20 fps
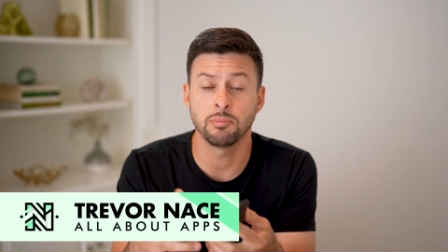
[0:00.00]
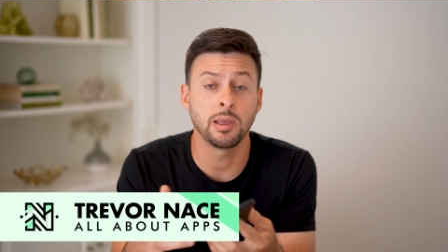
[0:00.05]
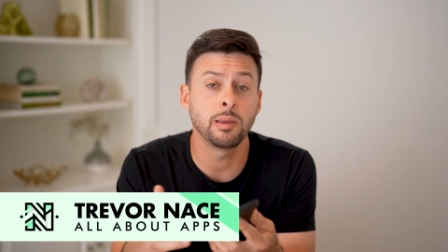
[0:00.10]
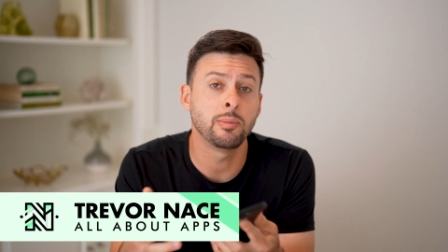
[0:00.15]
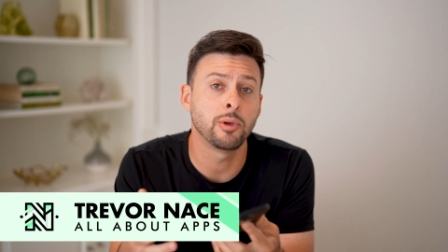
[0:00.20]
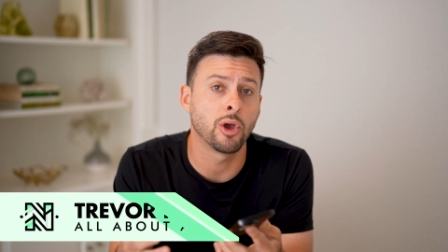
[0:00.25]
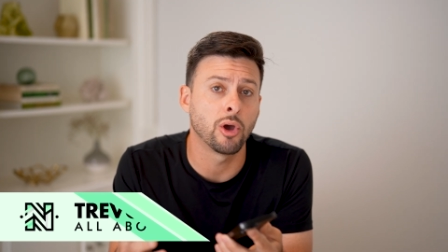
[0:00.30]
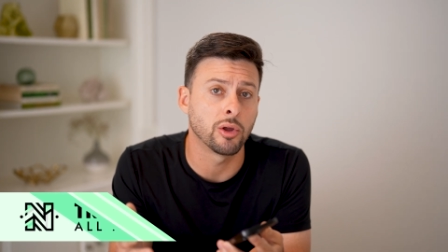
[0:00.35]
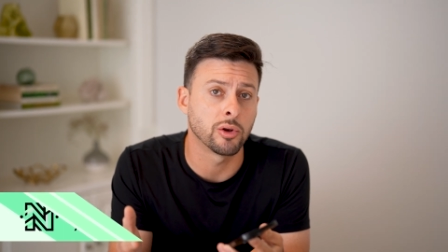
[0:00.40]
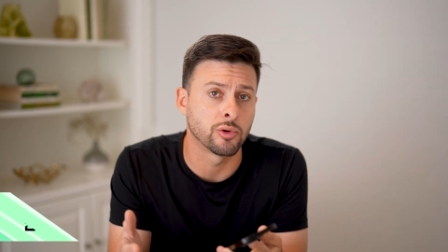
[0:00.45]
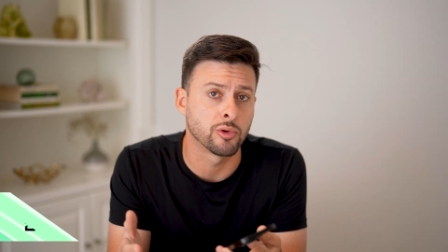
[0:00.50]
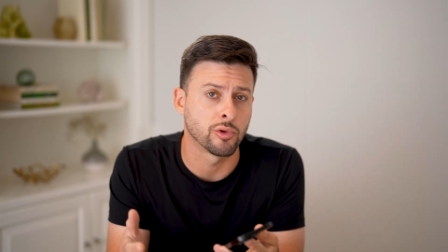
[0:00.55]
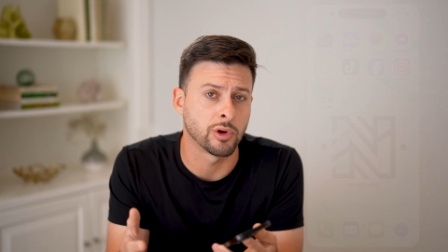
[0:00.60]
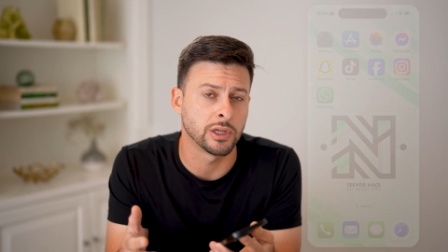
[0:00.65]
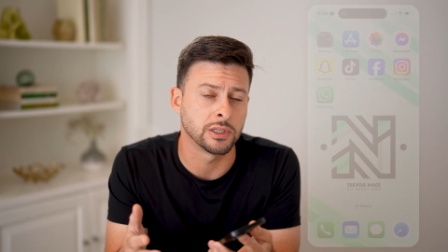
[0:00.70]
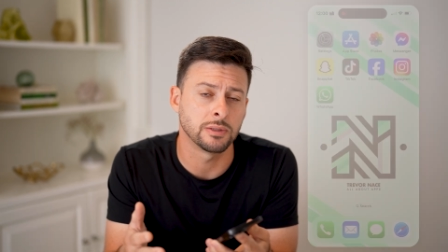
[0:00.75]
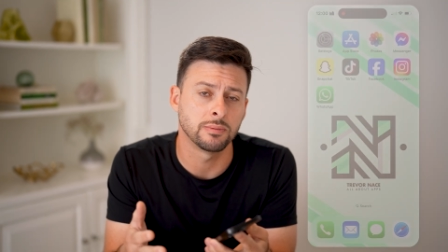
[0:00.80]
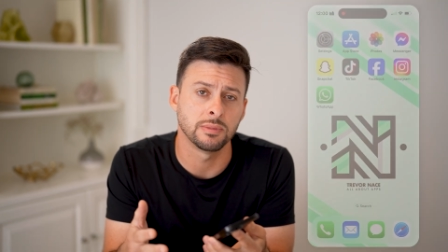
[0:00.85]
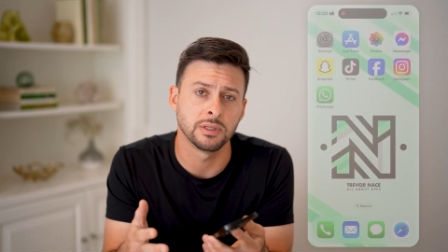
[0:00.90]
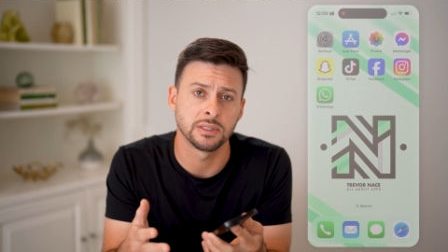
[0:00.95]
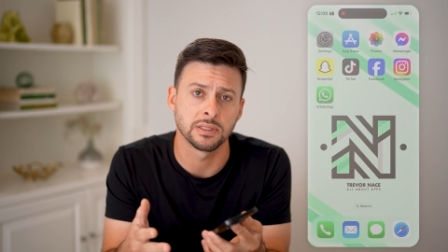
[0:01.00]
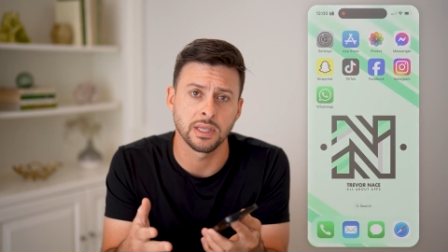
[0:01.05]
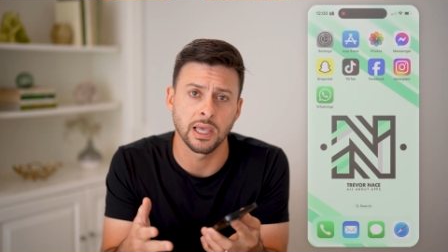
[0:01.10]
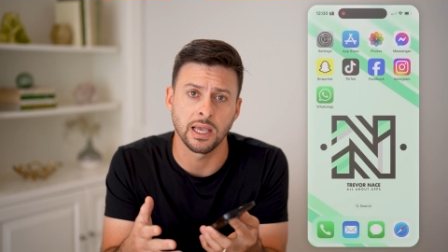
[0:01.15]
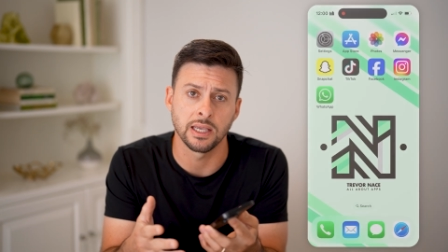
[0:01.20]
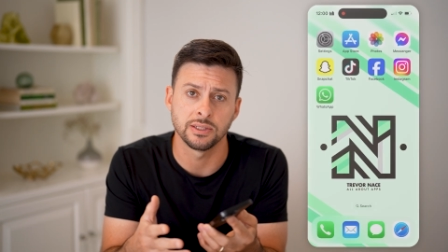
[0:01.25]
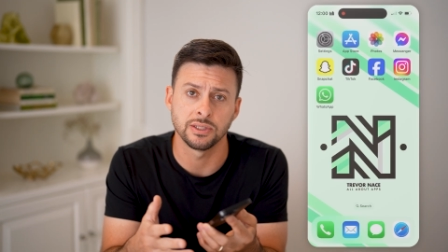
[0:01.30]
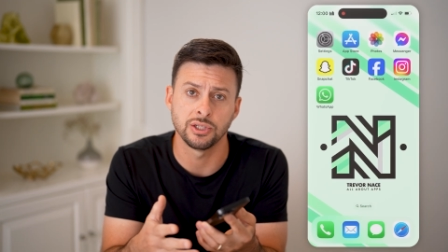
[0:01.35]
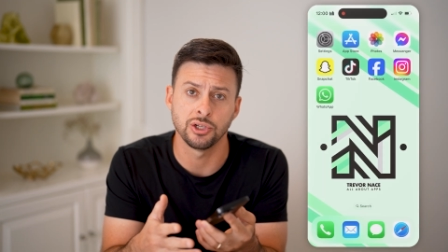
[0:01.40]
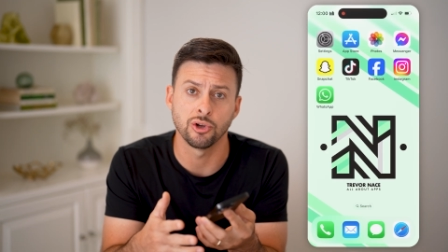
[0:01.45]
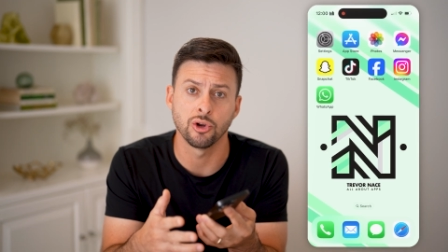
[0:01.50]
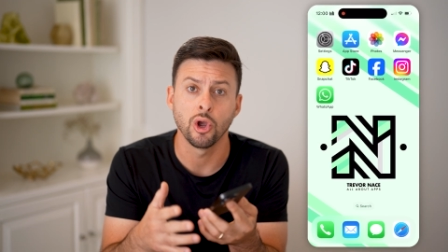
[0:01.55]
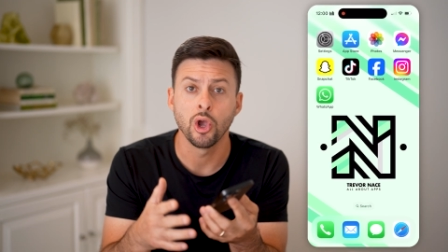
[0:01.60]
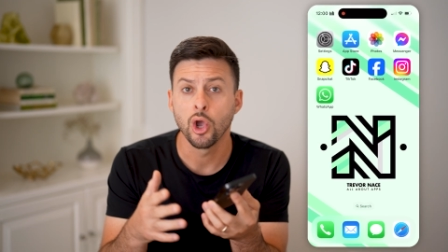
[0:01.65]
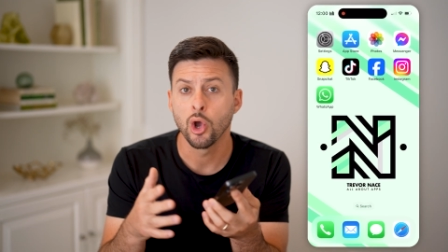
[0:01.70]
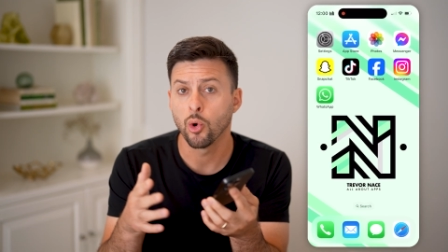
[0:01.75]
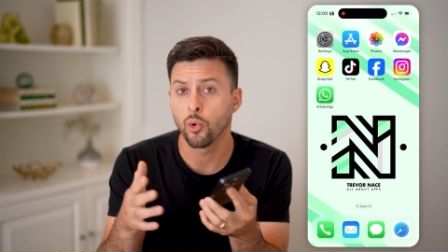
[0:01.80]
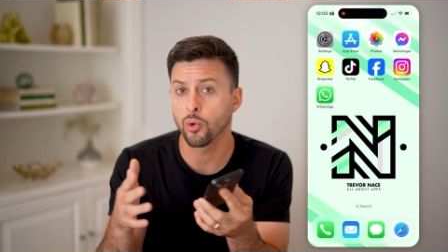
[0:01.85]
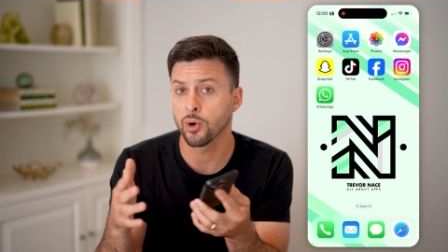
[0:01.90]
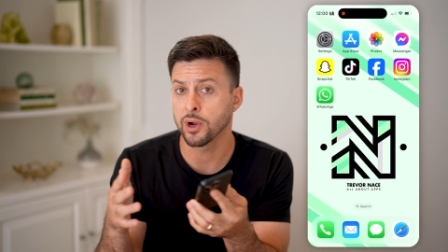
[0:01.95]
maybe on Christmas last year
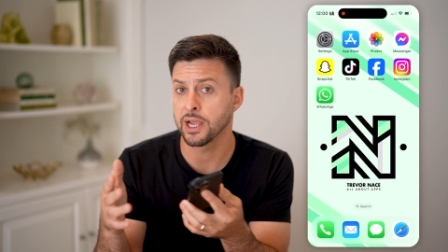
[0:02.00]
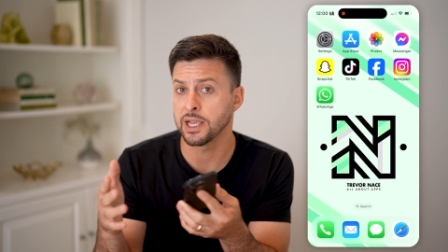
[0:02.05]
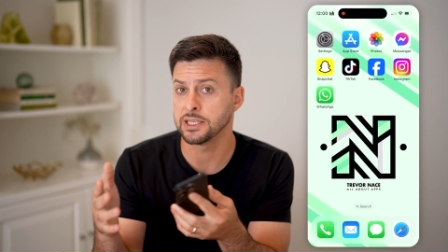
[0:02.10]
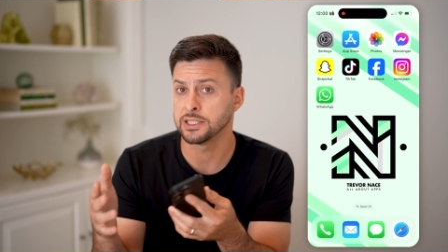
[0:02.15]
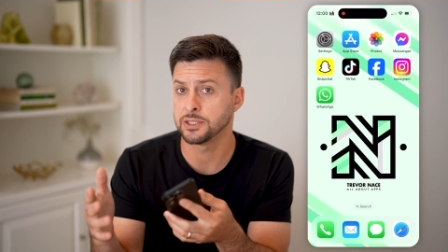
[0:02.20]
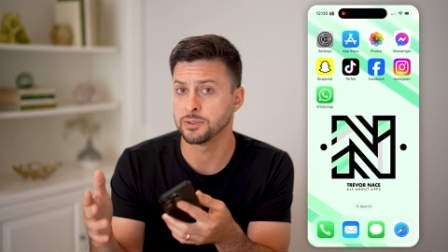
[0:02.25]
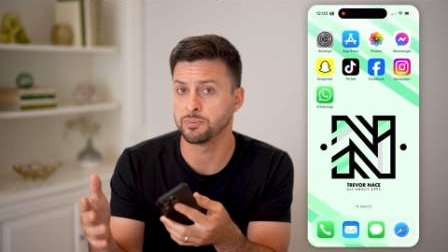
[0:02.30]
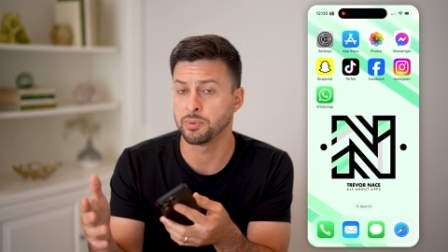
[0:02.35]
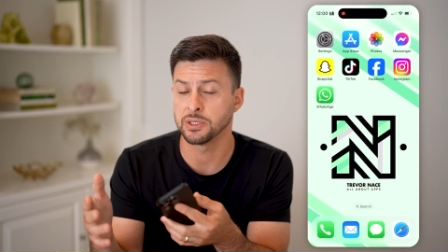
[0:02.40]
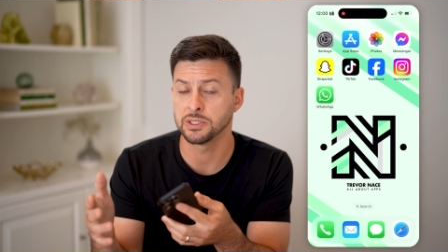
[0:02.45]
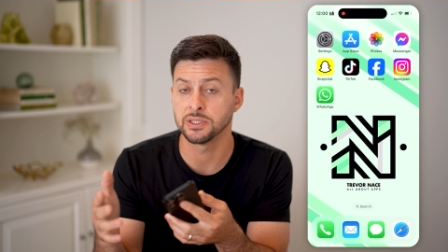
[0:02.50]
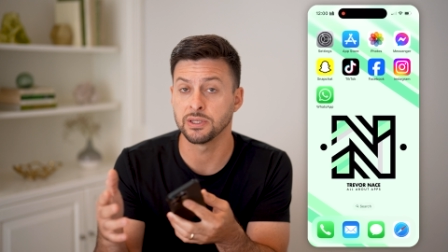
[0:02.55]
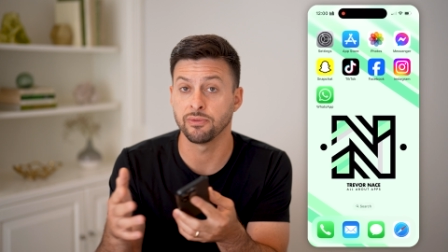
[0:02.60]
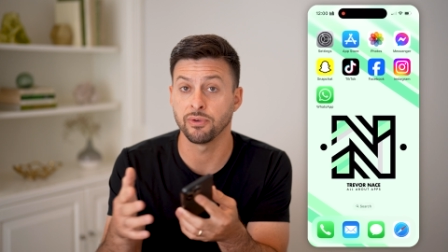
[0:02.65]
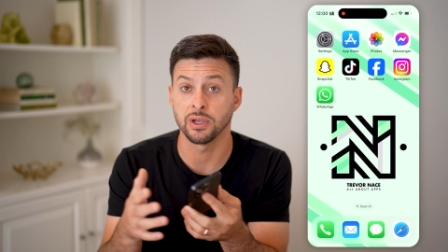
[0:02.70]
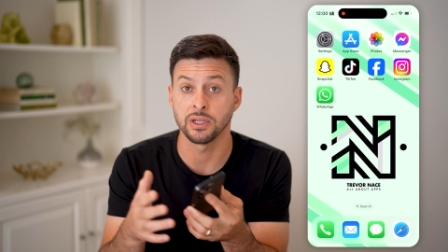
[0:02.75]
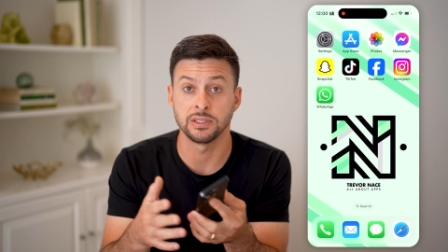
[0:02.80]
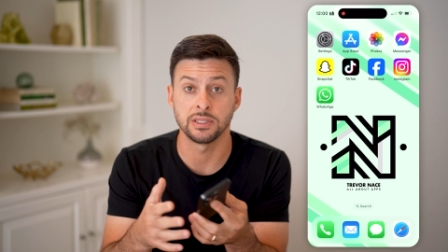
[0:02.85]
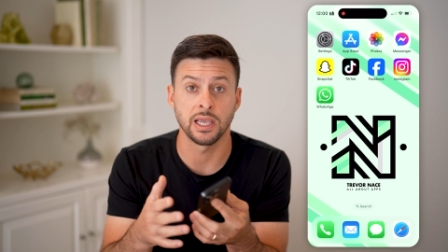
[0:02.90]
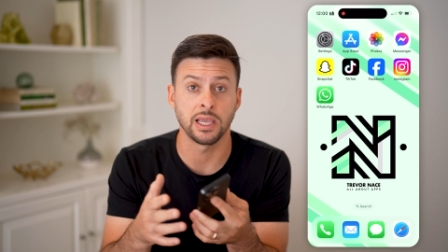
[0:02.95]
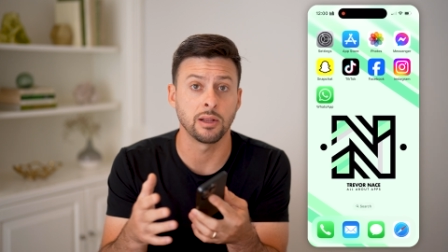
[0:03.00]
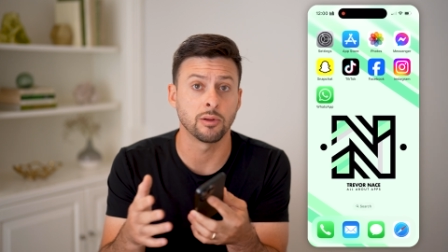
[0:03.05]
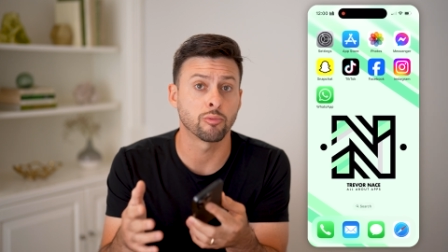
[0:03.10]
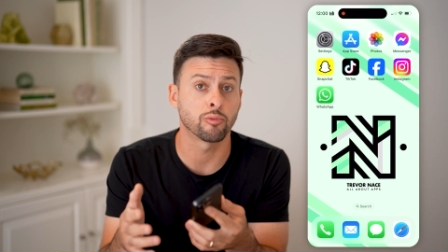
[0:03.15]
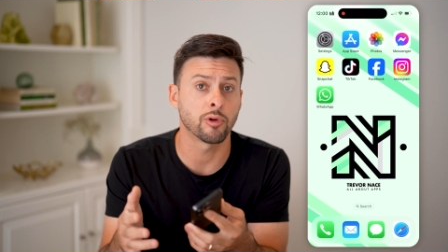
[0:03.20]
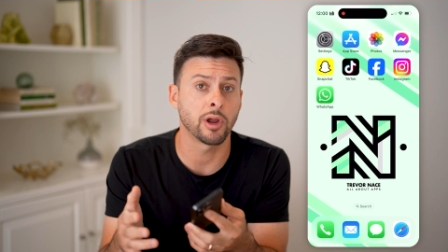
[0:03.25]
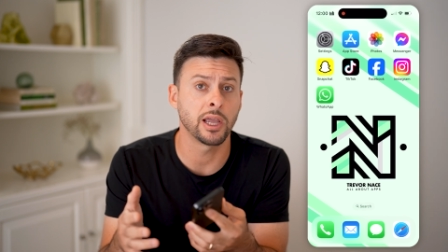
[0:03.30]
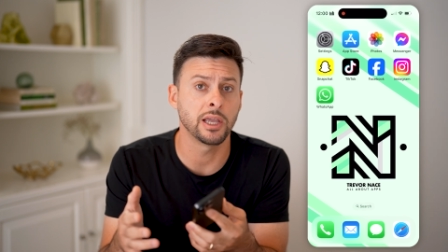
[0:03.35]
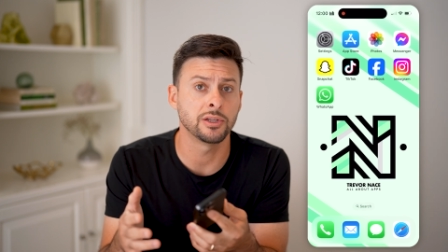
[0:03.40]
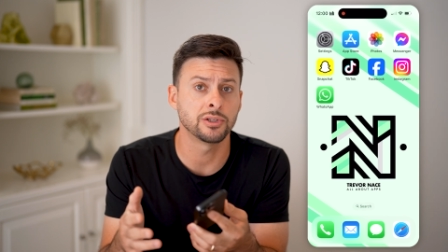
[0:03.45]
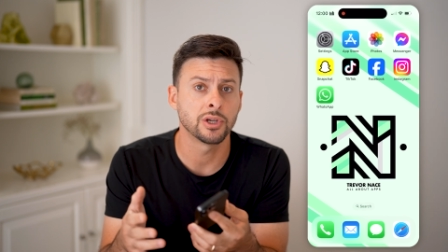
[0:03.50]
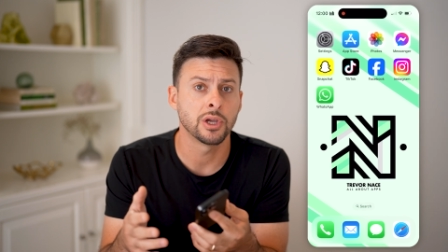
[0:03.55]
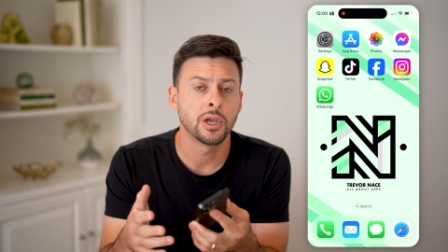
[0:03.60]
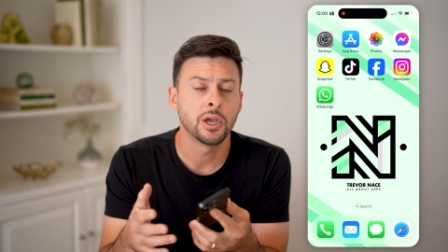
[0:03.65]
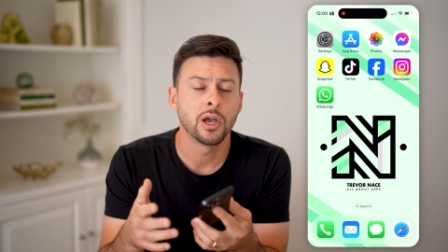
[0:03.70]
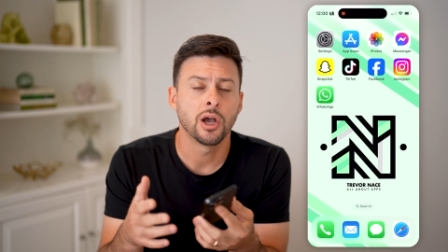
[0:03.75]
or a specific date range,